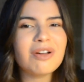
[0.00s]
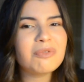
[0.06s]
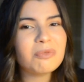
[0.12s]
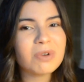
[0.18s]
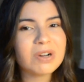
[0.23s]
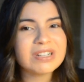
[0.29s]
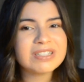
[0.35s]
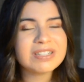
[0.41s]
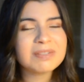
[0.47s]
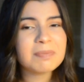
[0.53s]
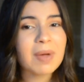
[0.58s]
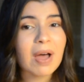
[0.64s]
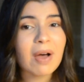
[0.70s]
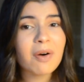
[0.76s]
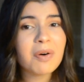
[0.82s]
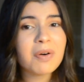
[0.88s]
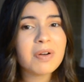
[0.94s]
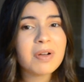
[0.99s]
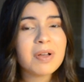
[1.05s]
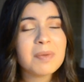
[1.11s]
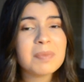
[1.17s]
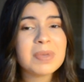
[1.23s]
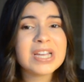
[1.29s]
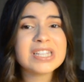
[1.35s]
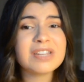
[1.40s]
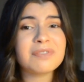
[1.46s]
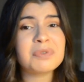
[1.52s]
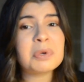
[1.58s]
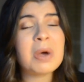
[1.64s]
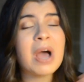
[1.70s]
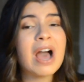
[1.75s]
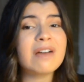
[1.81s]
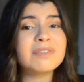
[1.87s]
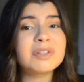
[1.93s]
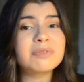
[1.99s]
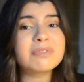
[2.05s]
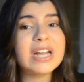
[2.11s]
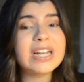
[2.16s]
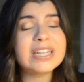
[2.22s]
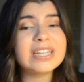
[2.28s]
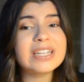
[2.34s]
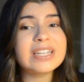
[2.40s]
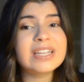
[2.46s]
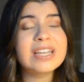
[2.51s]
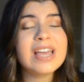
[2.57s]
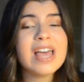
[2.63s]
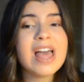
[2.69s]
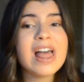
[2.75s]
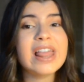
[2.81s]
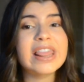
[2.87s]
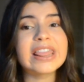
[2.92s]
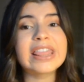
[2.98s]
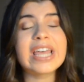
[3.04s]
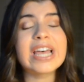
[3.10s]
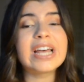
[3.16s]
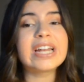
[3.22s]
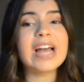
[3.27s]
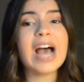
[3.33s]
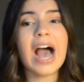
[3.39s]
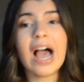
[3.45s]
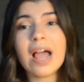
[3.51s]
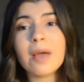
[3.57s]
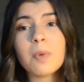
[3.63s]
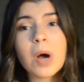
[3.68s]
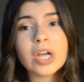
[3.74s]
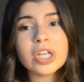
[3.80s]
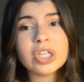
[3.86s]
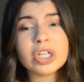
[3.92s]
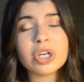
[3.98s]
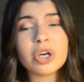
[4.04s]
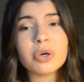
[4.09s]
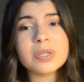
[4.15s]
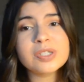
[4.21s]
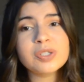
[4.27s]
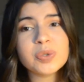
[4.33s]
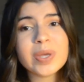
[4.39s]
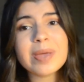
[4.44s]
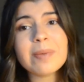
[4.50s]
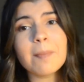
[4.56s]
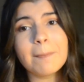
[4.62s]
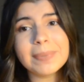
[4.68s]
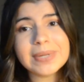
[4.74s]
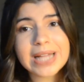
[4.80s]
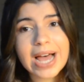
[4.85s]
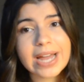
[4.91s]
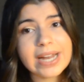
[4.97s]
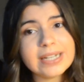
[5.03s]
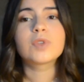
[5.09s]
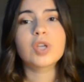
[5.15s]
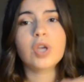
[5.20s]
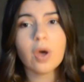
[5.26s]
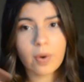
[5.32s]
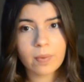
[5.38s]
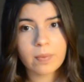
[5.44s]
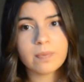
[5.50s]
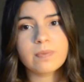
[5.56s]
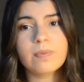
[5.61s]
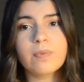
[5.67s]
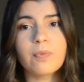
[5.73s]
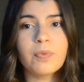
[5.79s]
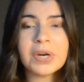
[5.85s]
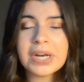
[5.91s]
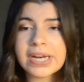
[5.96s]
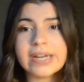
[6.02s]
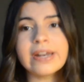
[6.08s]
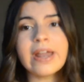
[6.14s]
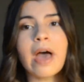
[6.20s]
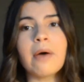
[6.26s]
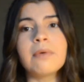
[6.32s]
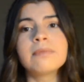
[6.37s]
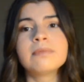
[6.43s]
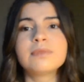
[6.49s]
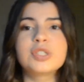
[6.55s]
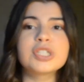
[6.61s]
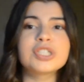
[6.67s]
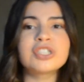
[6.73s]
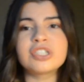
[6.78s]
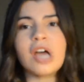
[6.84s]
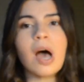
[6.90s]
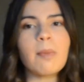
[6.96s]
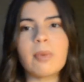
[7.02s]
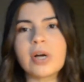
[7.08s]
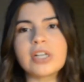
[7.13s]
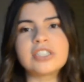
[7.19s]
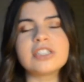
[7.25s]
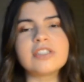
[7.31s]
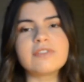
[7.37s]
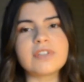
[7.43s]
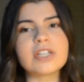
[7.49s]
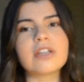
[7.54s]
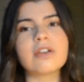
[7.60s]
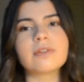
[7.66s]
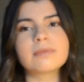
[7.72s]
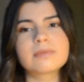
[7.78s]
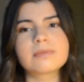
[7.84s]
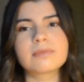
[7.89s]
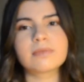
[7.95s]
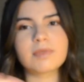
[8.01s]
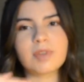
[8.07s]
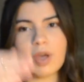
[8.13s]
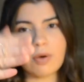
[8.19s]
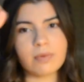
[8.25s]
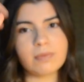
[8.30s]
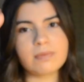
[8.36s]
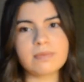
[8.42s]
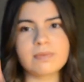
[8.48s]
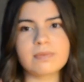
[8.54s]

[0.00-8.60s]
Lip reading: on what it's about, because if you haven't read it, then I want you to go into it blind. Go. Read it now. Just stop watching the video. Go.